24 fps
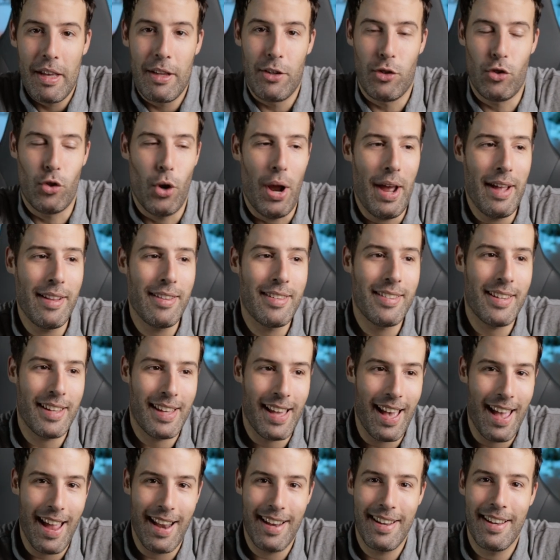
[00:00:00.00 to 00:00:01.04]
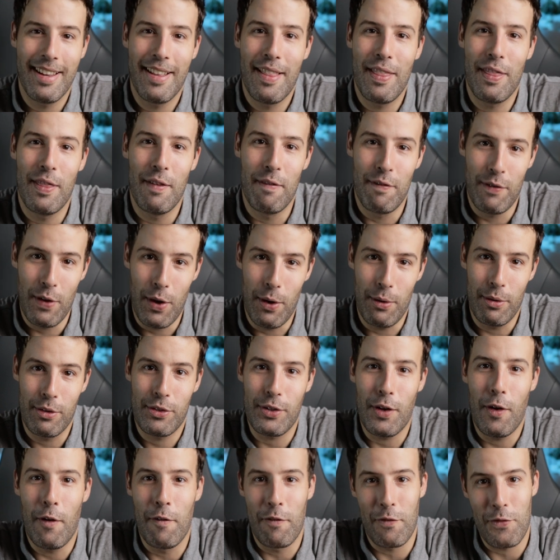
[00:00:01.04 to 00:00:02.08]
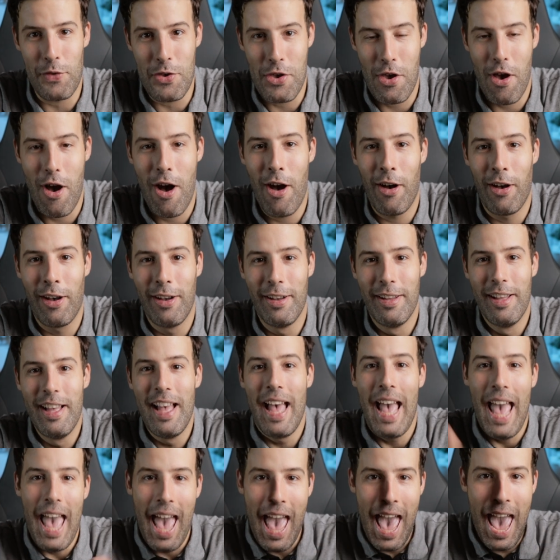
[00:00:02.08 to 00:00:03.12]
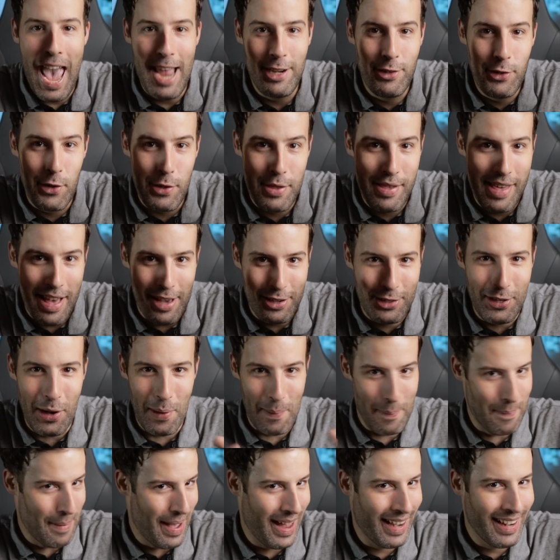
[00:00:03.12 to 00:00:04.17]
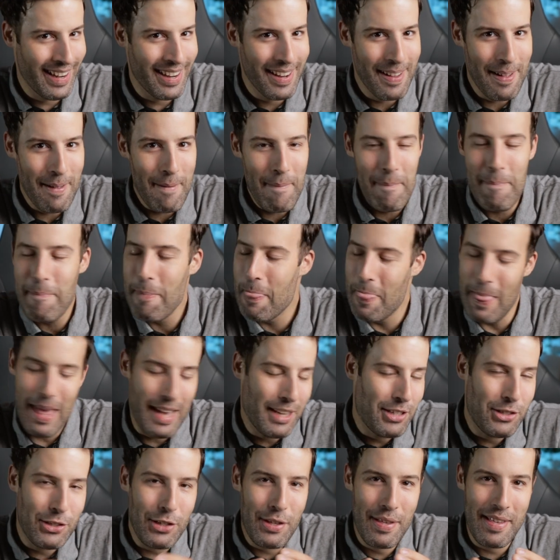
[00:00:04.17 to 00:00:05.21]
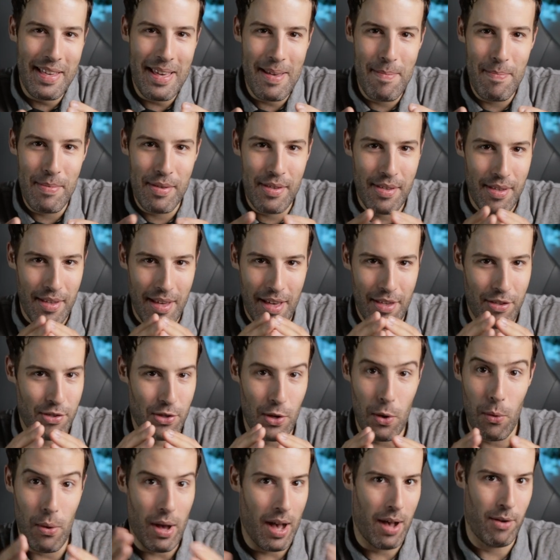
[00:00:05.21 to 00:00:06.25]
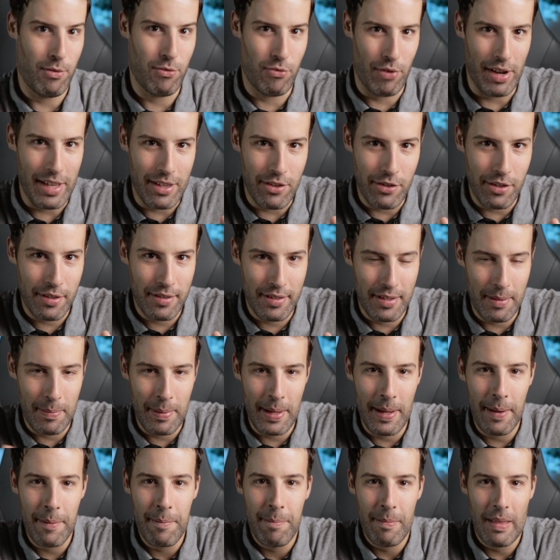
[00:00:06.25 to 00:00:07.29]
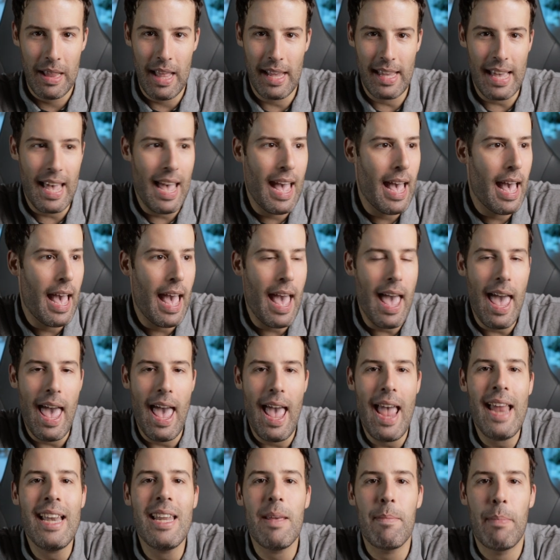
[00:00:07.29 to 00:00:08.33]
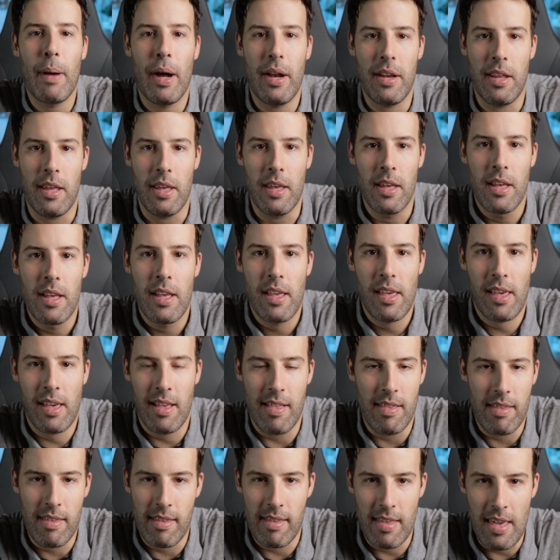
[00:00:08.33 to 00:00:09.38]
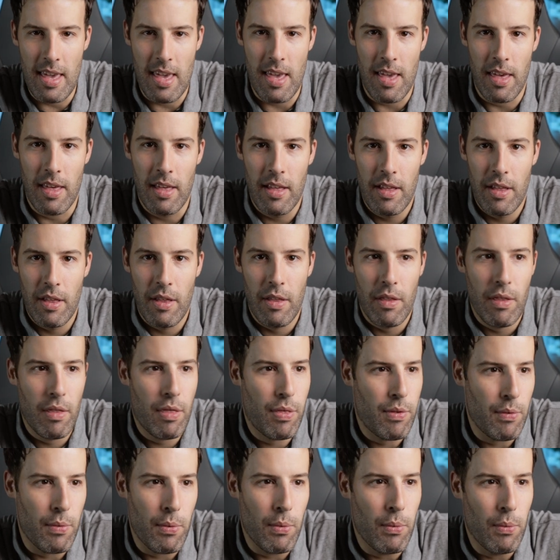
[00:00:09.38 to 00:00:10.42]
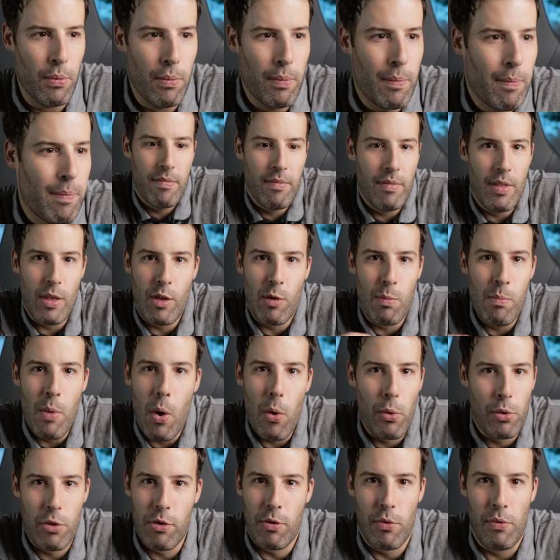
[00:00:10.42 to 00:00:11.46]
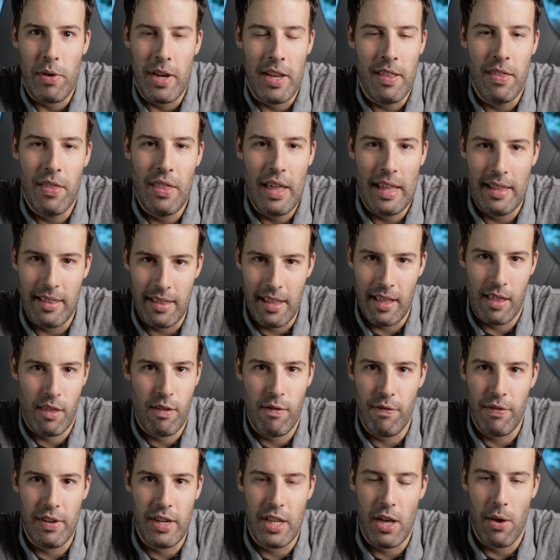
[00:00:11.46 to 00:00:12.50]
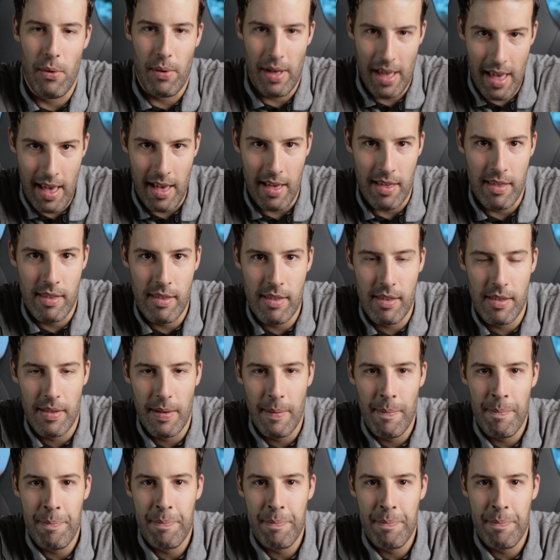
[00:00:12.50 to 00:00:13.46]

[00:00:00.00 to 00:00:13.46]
trying to get the vote of young heterosexual men. It just seems so outrageous to me. Like, anybody can see through the smoke screen that this video is.